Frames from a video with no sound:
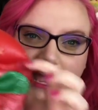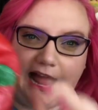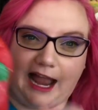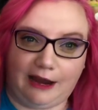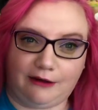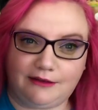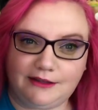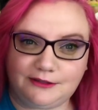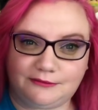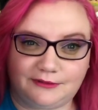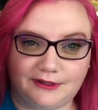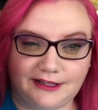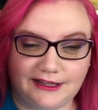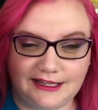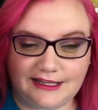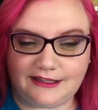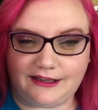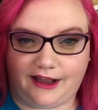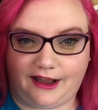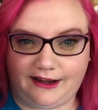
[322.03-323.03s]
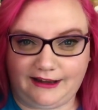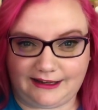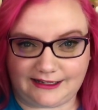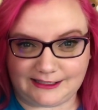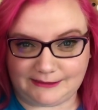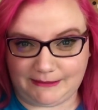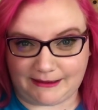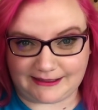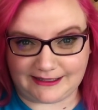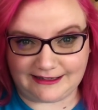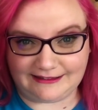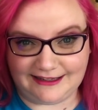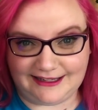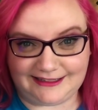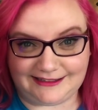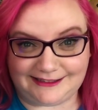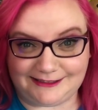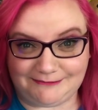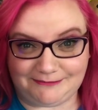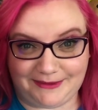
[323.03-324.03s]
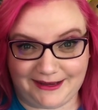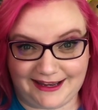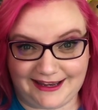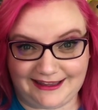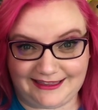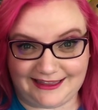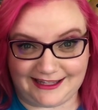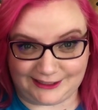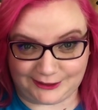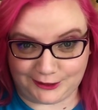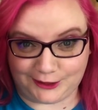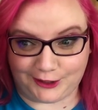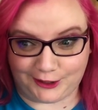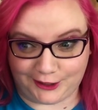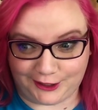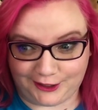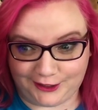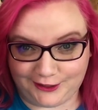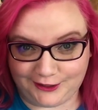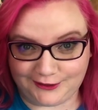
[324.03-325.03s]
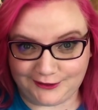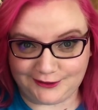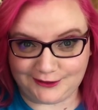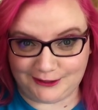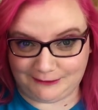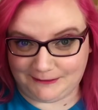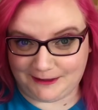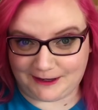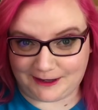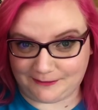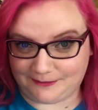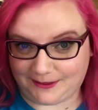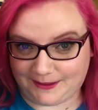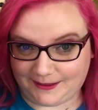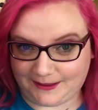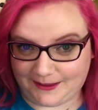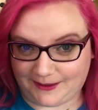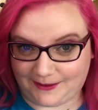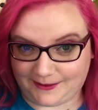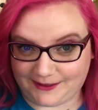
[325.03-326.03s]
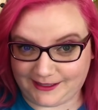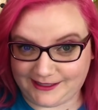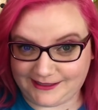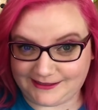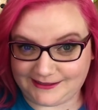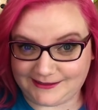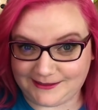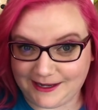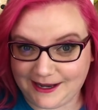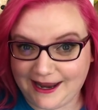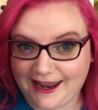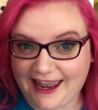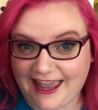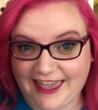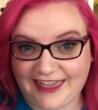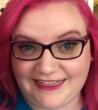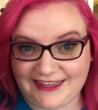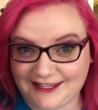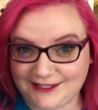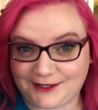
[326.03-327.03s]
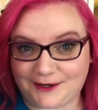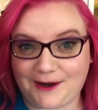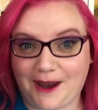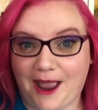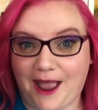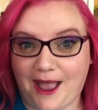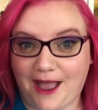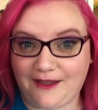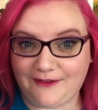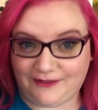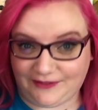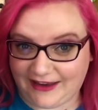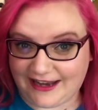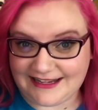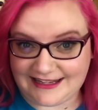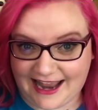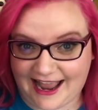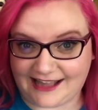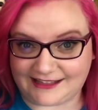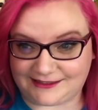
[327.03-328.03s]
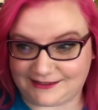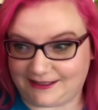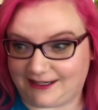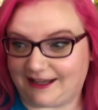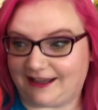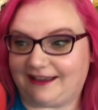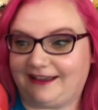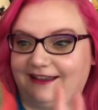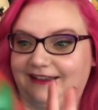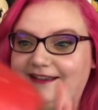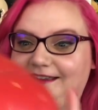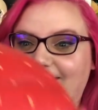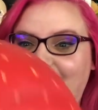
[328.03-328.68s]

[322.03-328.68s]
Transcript: I was really not expecting these to be this good, to be completely honest. And these are fantastic.